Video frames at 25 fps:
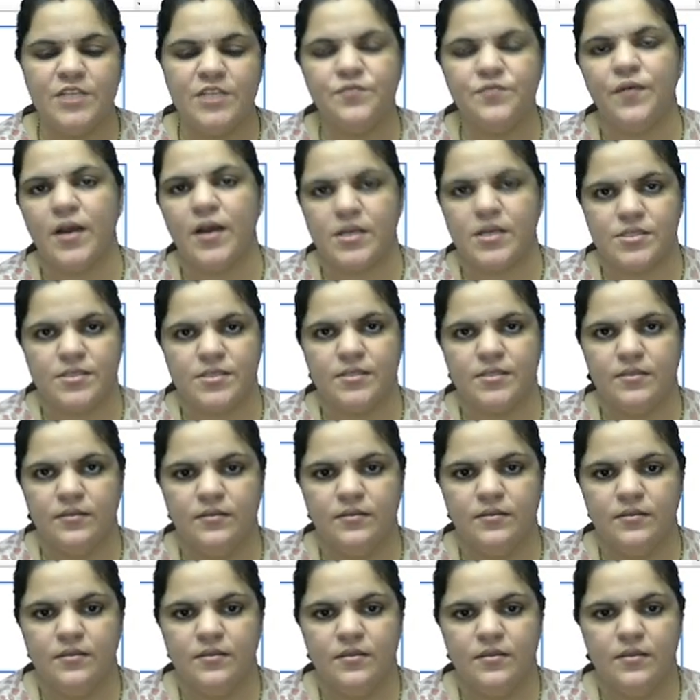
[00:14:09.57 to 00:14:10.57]
function,
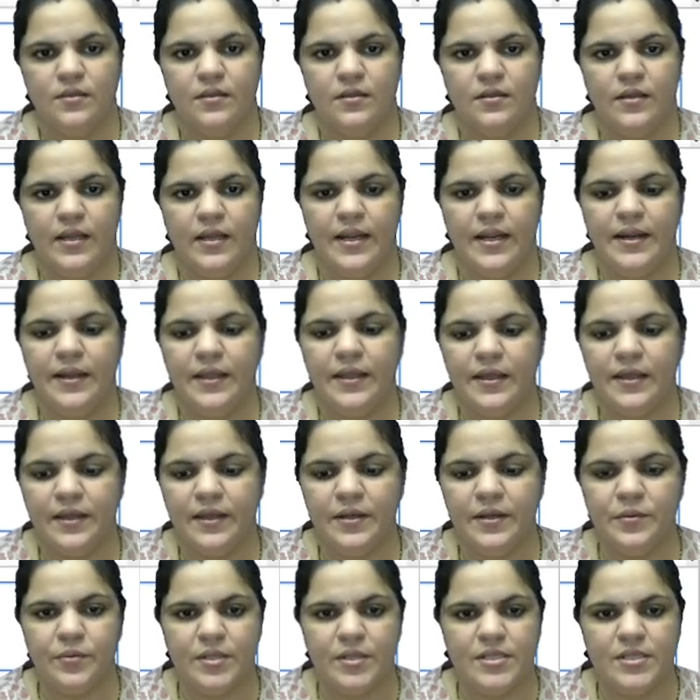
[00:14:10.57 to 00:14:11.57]
and here
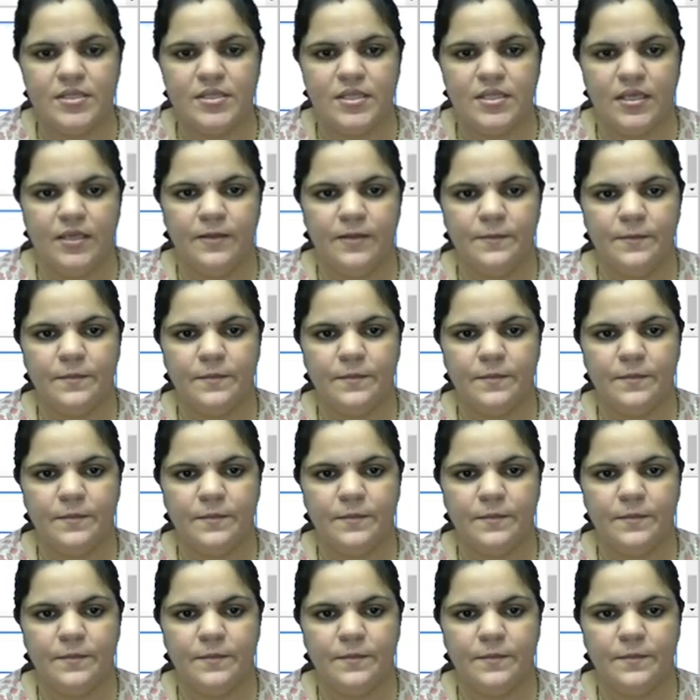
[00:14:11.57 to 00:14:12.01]
you can see